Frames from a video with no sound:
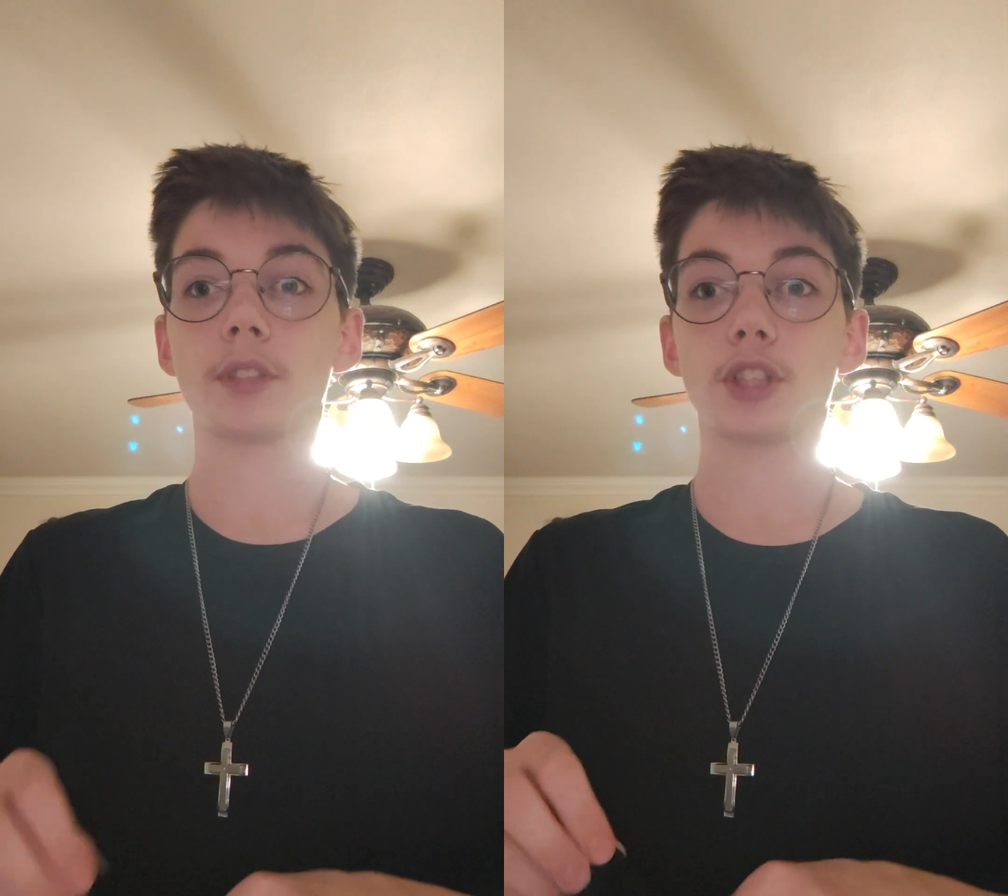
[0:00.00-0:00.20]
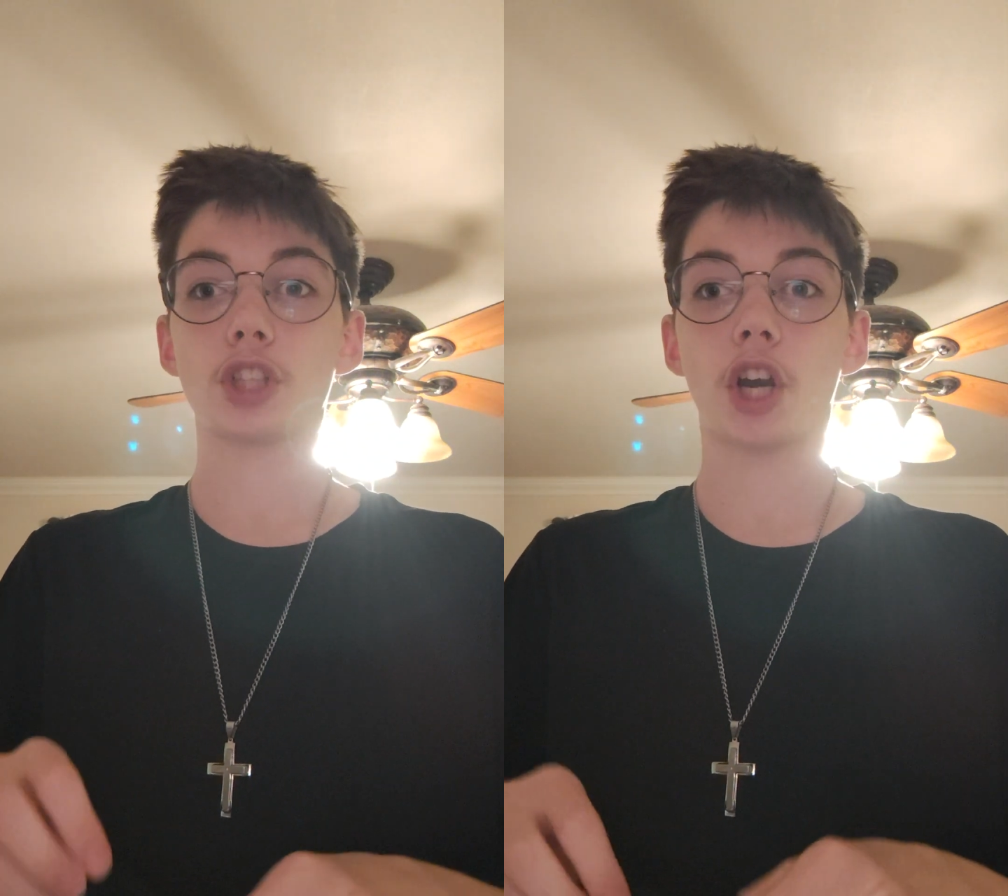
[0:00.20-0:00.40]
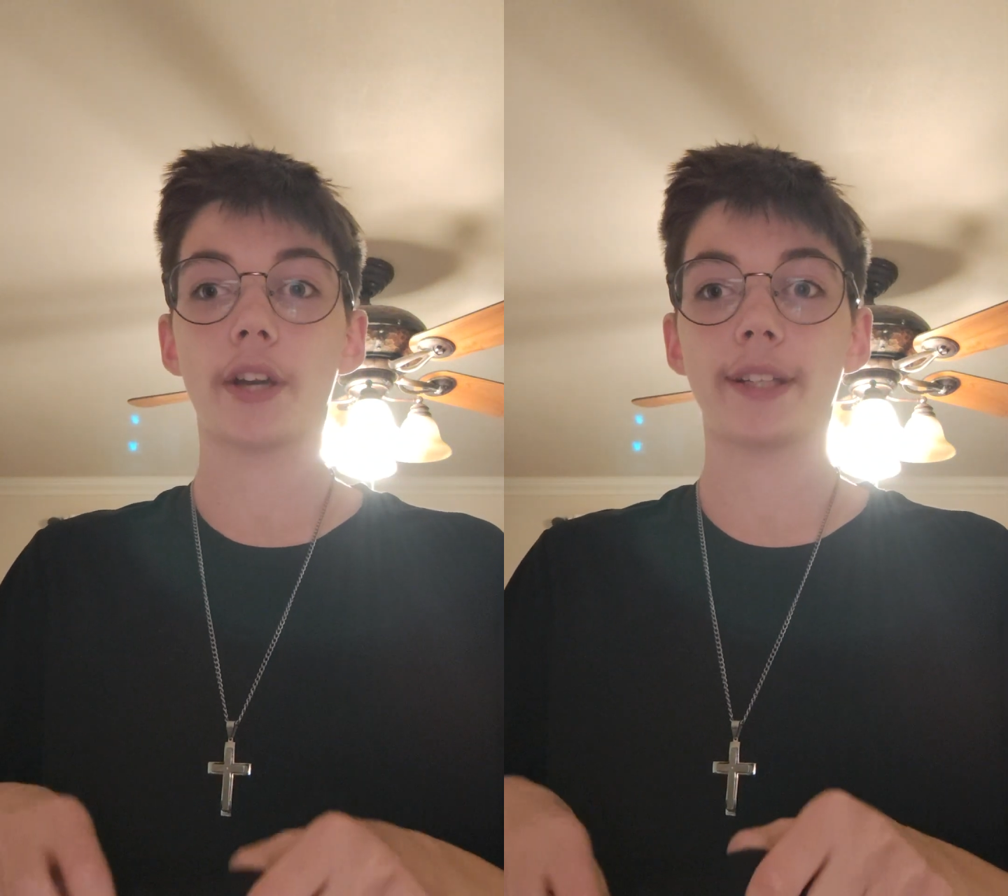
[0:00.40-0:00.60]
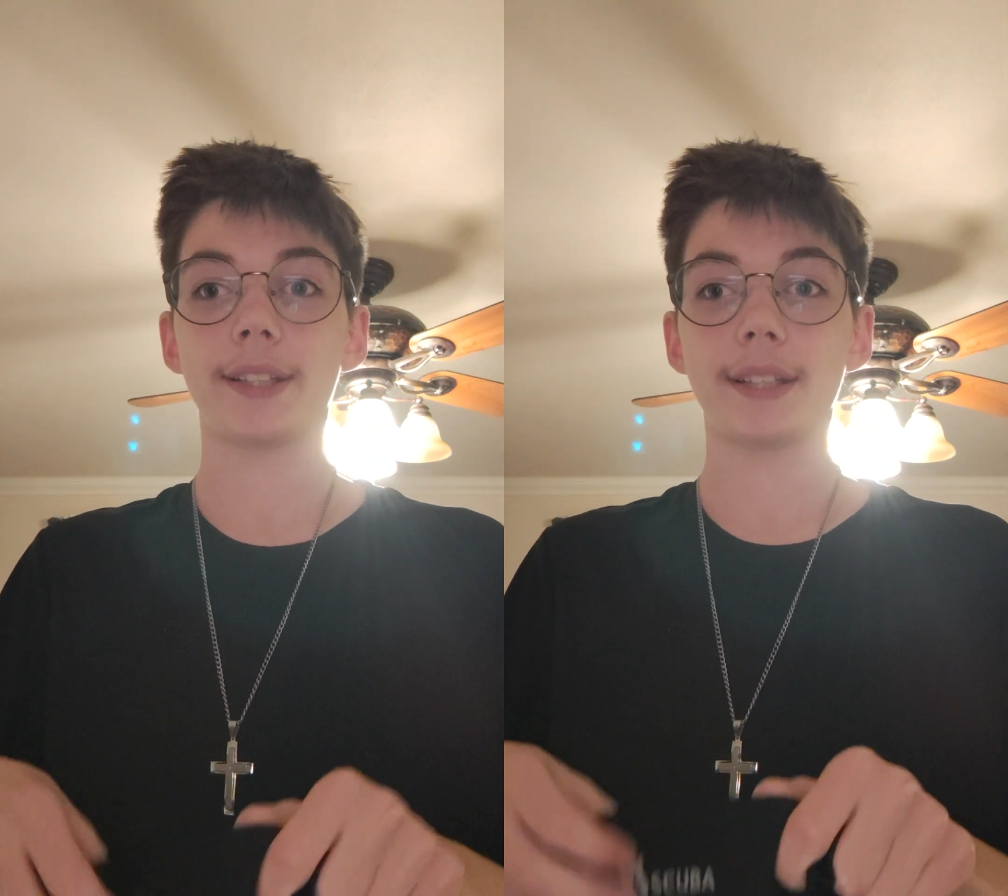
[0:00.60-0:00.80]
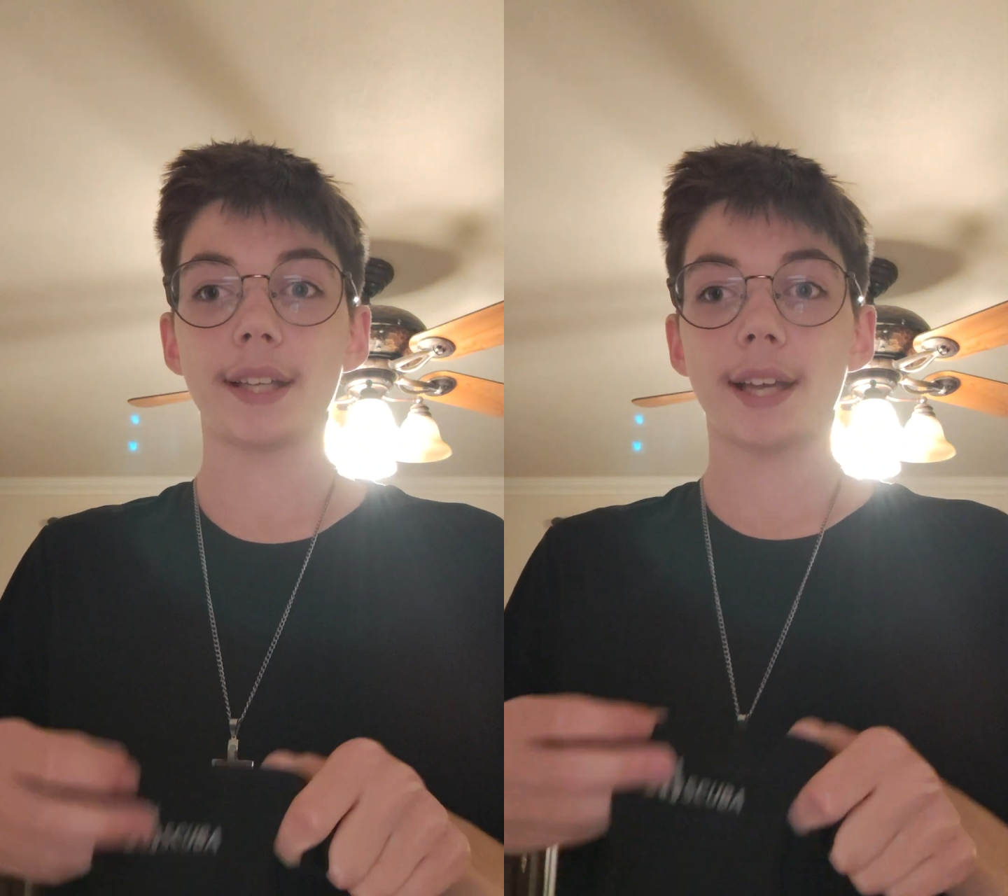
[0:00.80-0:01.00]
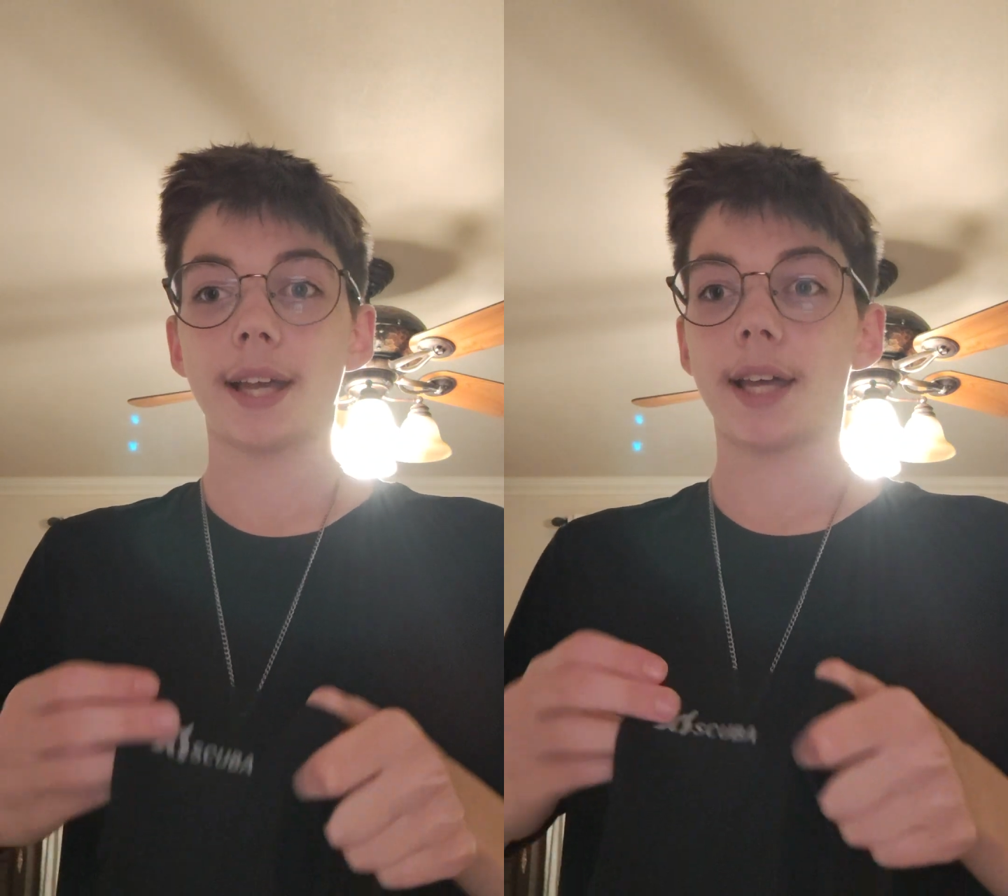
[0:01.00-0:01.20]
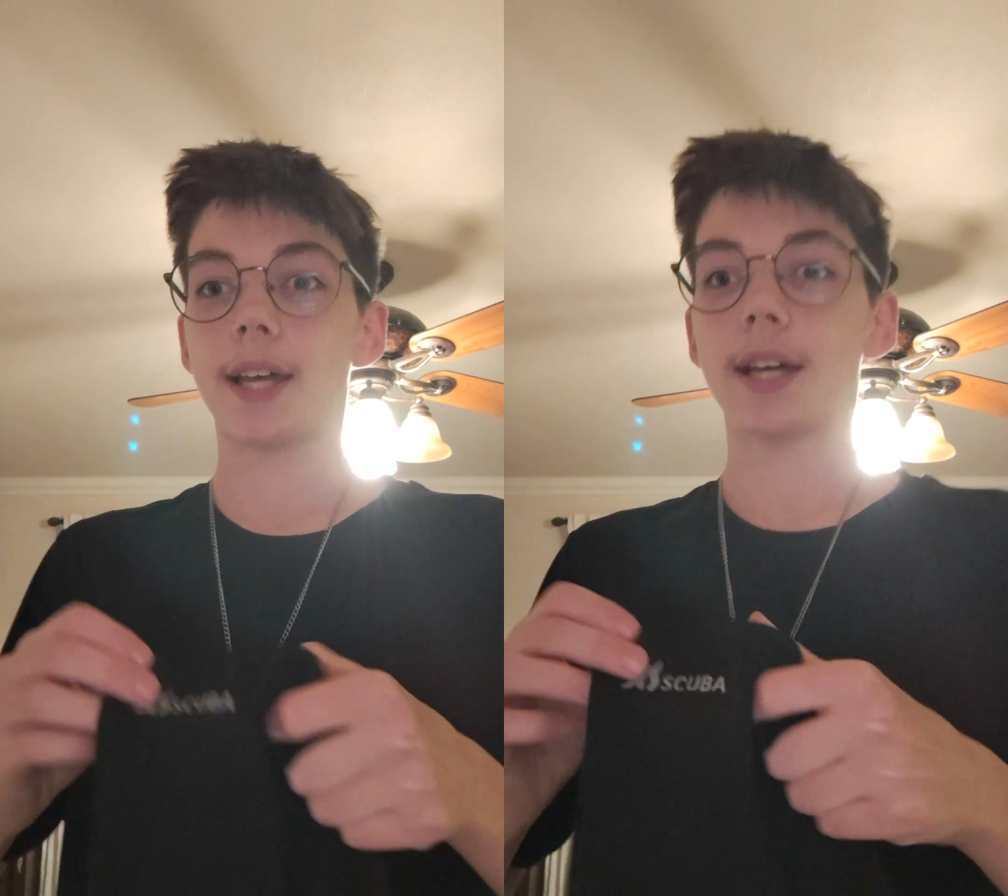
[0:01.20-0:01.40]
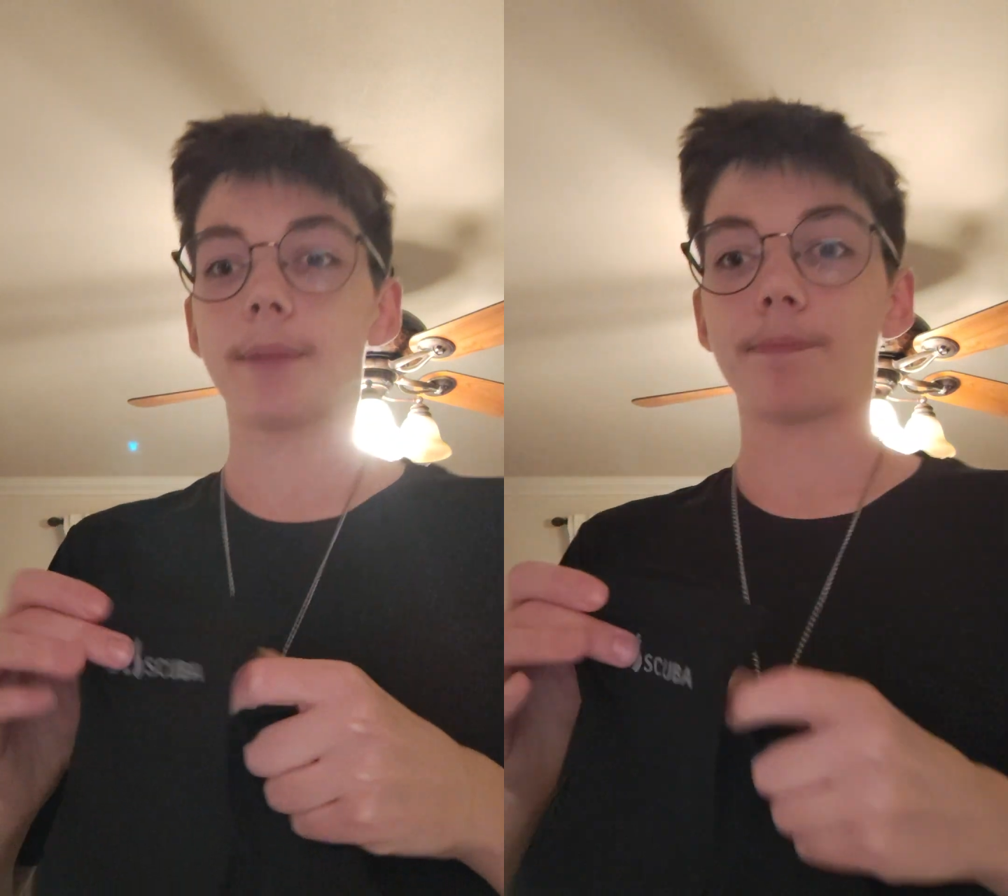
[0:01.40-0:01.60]
Sorry.
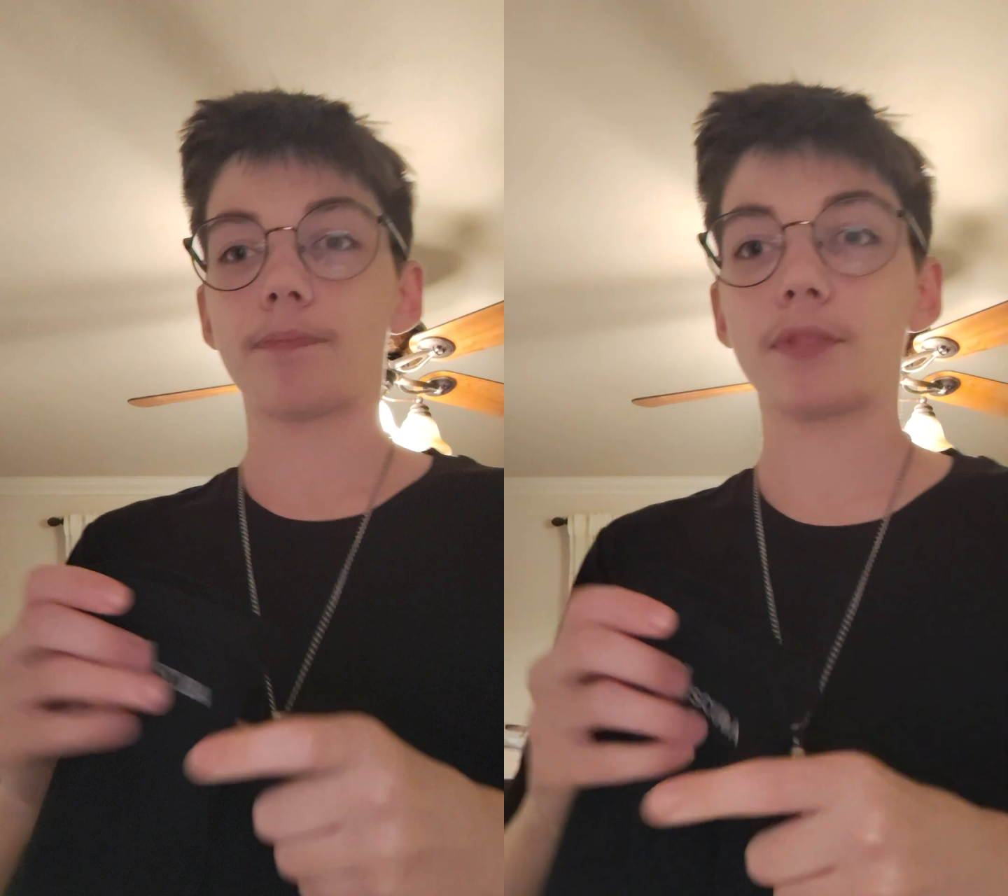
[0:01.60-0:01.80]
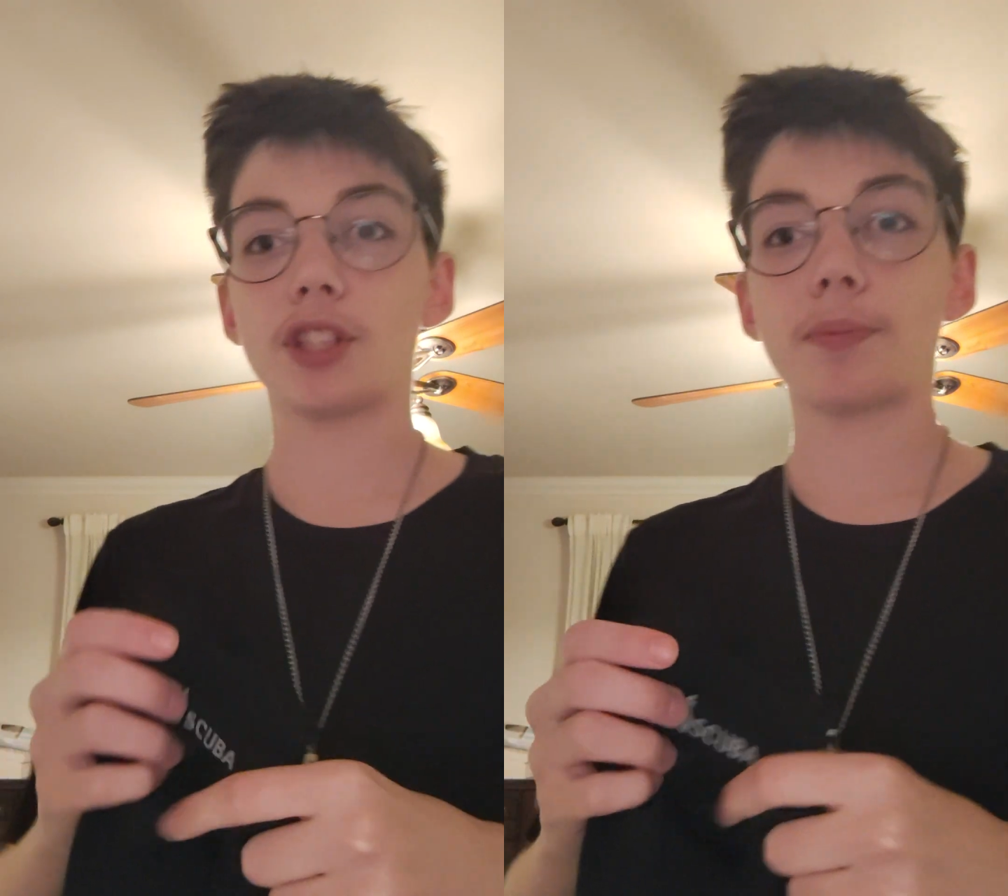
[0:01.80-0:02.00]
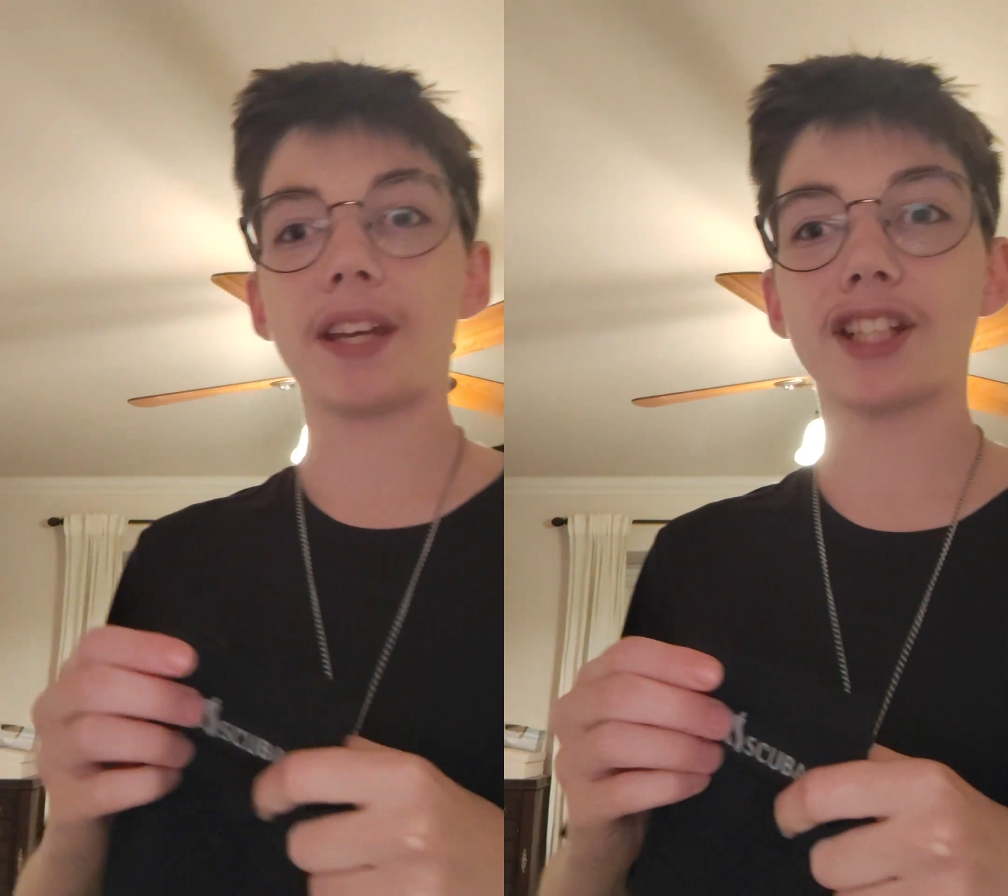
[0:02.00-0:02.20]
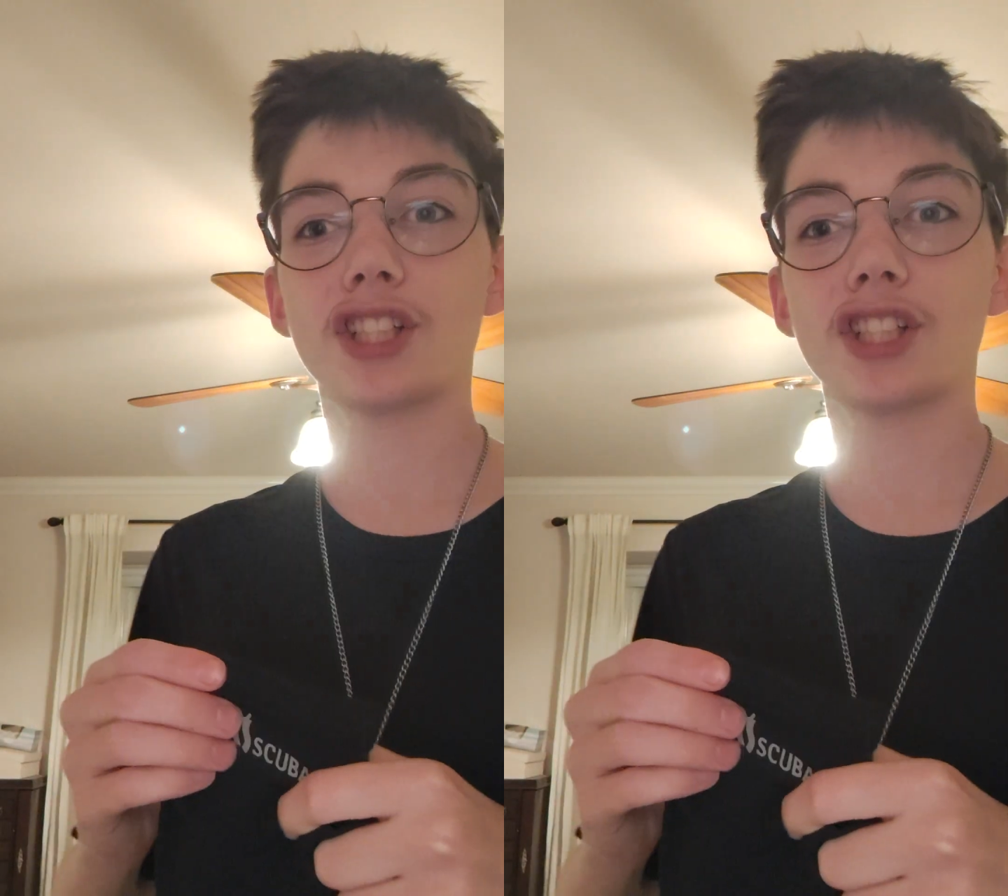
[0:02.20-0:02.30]
Just making